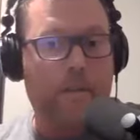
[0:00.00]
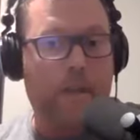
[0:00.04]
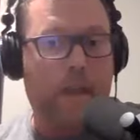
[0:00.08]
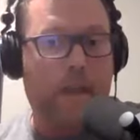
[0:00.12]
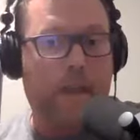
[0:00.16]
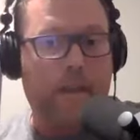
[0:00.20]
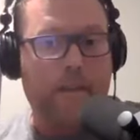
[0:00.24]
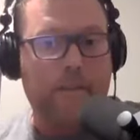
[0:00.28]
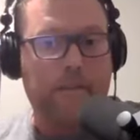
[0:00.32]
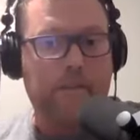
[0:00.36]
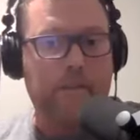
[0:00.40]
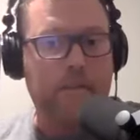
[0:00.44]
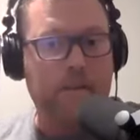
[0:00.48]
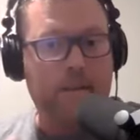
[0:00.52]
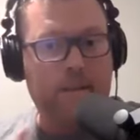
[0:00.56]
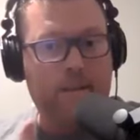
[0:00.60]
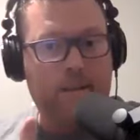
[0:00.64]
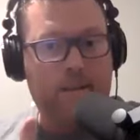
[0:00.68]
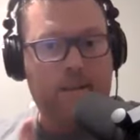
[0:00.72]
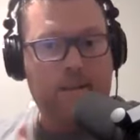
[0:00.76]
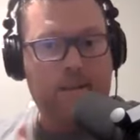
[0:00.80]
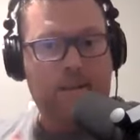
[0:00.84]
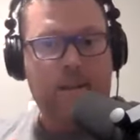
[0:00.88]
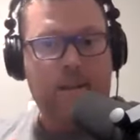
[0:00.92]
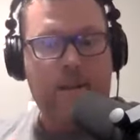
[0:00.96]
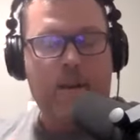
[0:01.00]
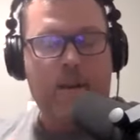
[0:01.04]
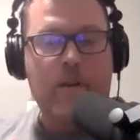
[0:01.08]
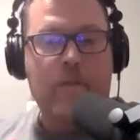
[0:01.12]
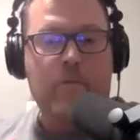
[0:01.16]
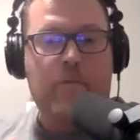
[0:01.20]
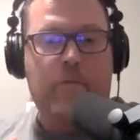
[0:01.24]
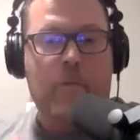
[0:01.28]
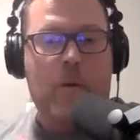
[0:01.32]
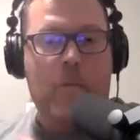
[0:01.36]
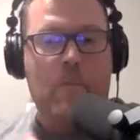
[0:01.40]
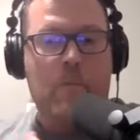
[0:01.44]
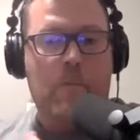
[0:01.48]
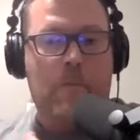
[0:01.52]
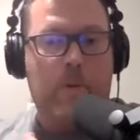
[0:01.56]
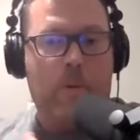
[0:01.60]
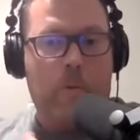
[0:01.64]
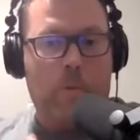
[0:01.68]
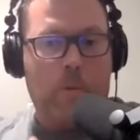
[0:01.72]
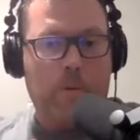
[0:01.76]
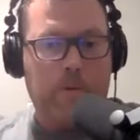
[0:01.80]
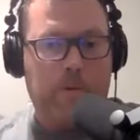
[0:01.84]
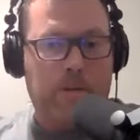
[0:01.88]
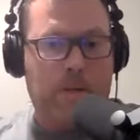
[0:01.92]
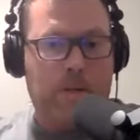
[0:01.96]
things from the
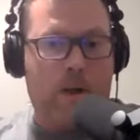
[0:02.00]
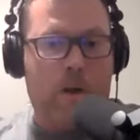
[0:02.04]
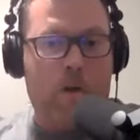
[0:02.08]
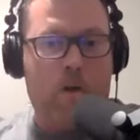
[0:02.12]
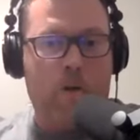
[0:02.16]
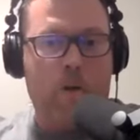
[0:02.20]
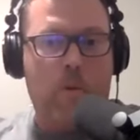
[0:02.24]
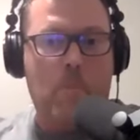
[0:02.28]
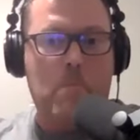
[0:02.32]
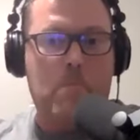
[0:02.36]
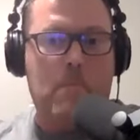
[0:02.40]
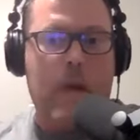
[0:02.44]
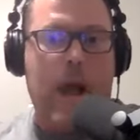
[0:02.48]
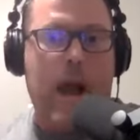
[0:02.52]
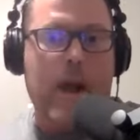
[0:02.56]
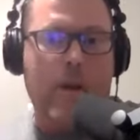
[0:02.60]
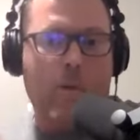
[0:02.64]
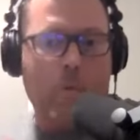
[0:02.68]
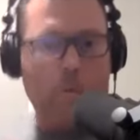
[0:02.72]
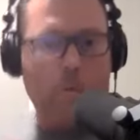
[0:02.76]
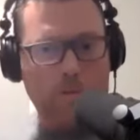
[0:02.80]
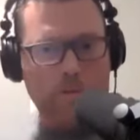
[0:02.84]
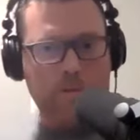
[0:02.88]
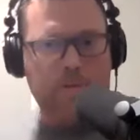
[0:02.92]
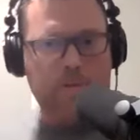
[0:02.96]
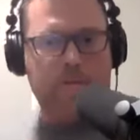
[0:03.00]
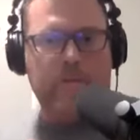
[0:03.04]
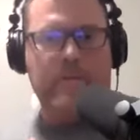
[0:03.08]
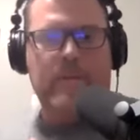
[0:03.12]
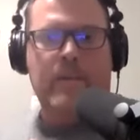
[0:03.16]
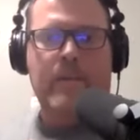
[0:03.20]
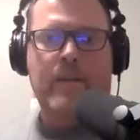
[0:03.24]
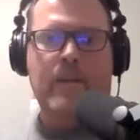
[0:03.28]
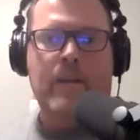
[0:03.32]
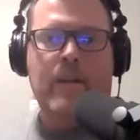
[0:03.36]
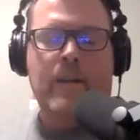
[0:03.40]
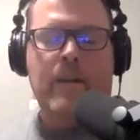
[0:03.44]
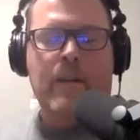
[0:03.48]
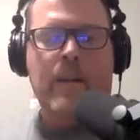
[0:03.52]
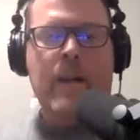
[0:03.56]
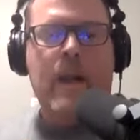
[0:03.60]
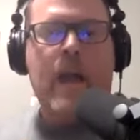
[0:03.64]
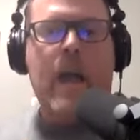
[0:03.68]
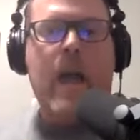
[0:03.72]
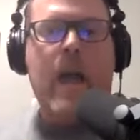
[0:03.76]
result backwards. Mm-hmm